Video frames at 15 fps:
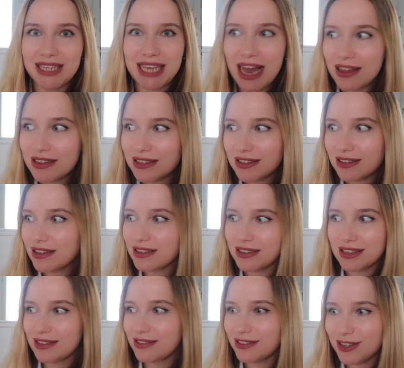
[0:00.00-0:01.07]
Yes,
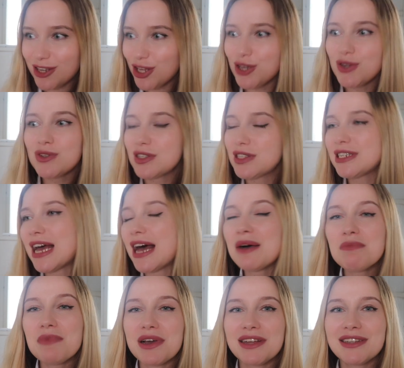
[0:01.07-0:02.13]
this is a new
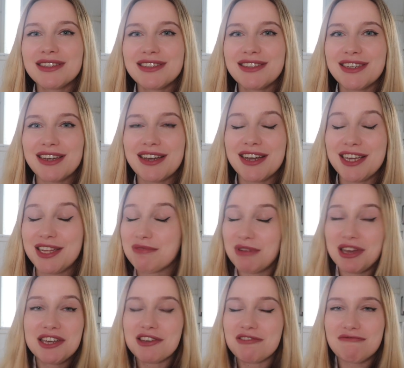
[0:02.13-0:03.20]
step and in
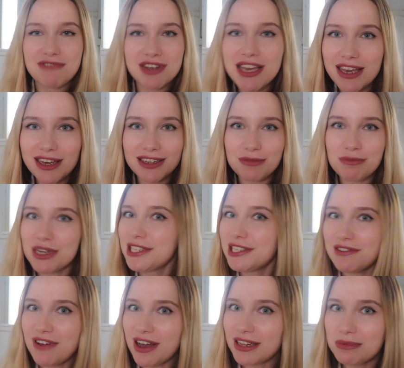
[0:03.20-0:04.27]
my career, in my
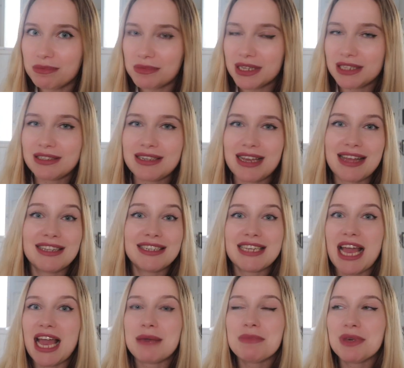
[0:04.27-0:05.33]
development, and
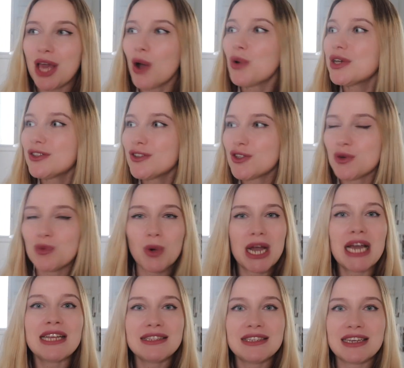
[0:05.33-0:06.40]
I'm going
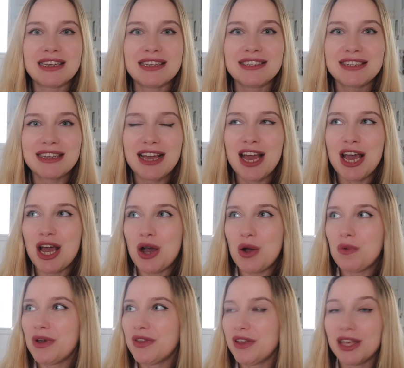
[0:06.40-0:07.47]
towards it
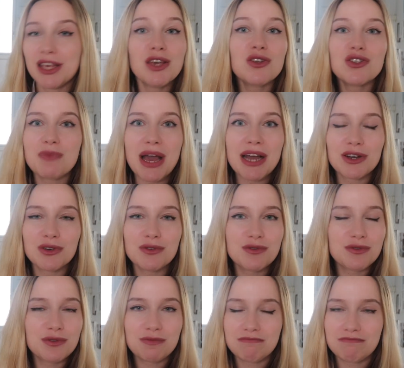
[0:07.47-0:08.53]
with a huge bag
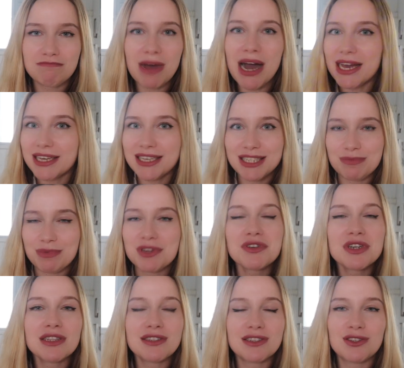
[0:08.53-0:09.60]
of my
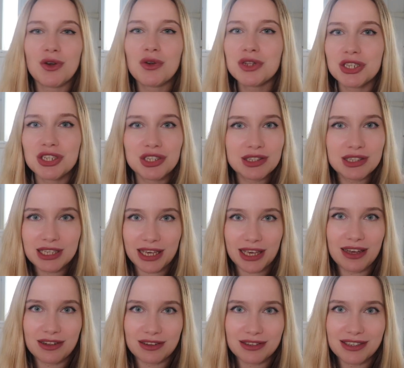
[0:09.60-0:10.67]
experience, knowledge and
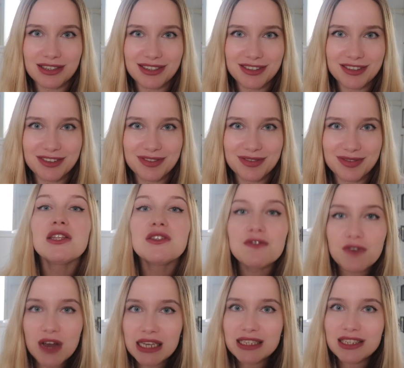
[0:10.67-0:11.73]
skills.
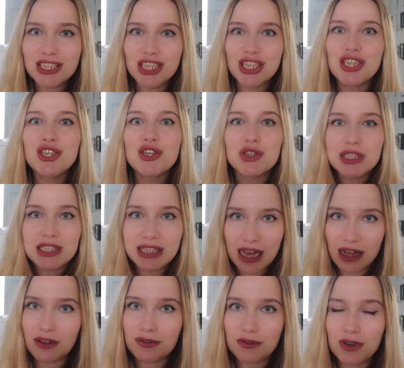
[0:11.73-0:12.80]
Invest in
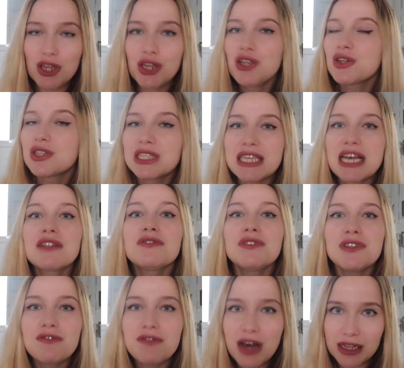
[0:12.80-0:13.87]
yourself, in your
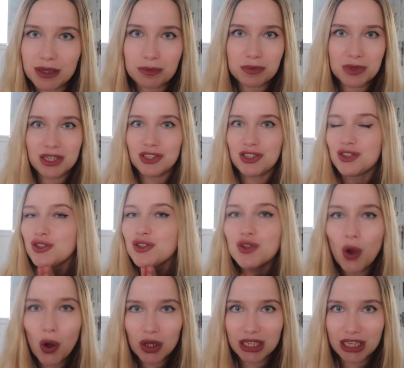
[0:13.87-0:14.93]
self-development,
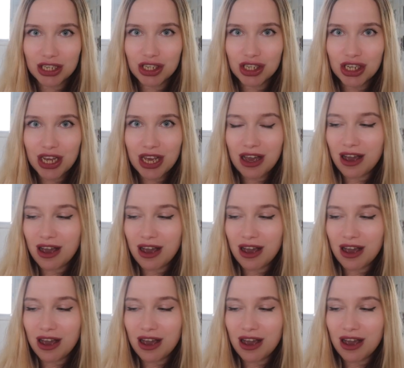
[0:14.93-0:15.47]
knowledge.